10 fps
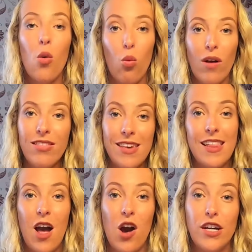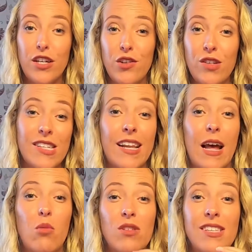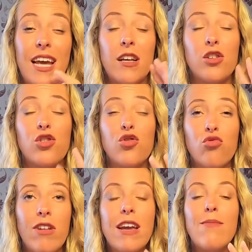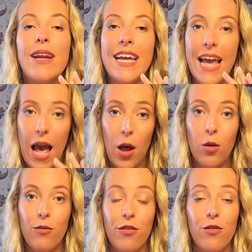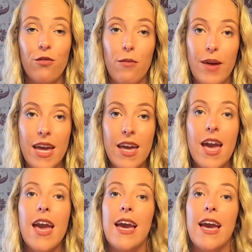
One thing that I used that was extremely helpful for me